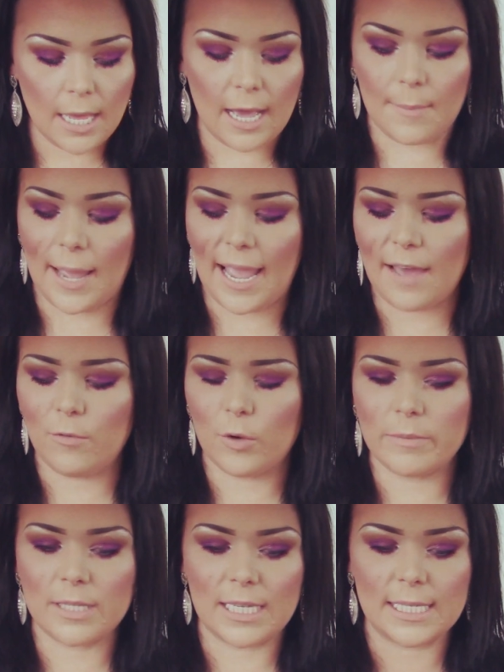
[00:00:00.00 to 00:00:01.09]
I have
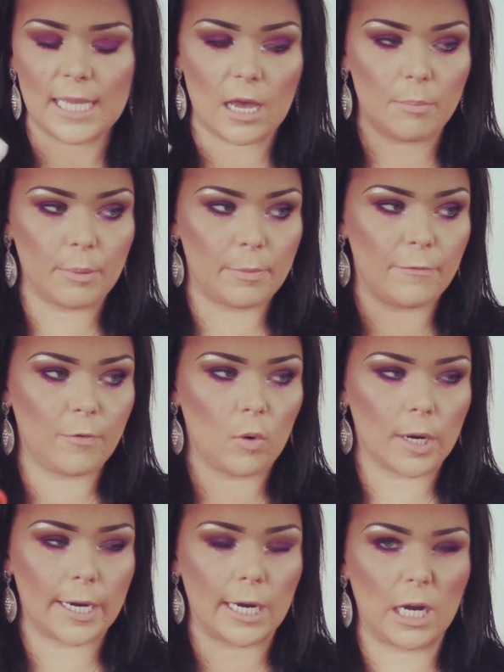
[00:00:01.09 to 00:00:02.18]
warmed these up
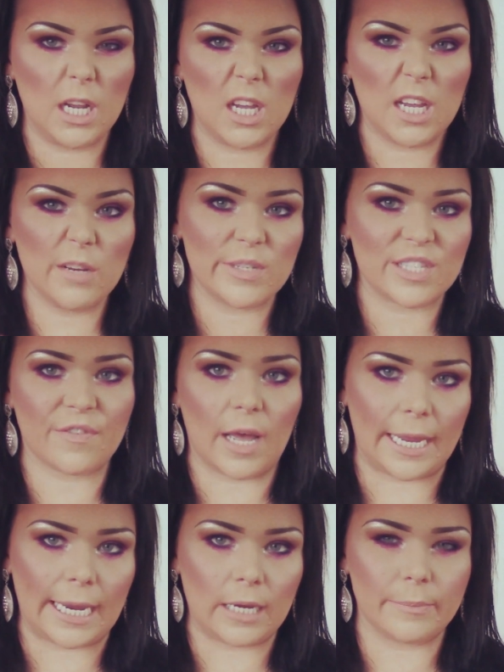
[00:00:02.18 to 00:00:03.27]
before and it was
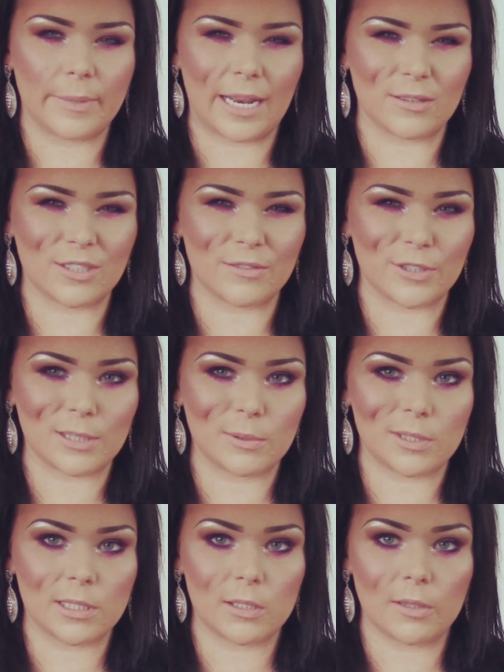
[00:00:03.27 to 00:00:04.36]
fine, but I don't know if you're
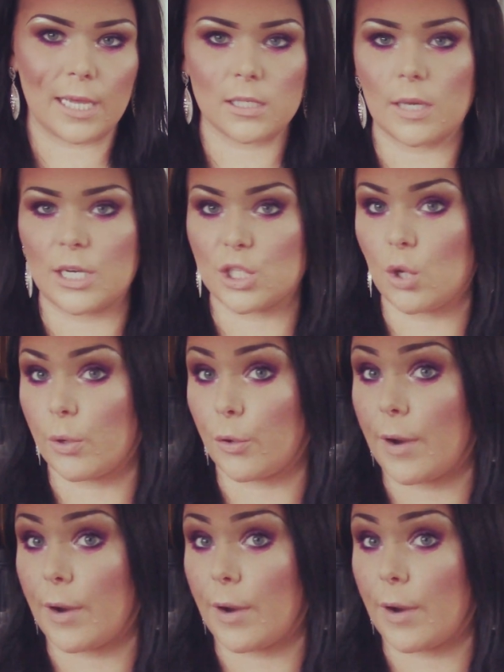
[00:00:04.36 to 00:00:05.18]
supposed to do that, so I just don't want to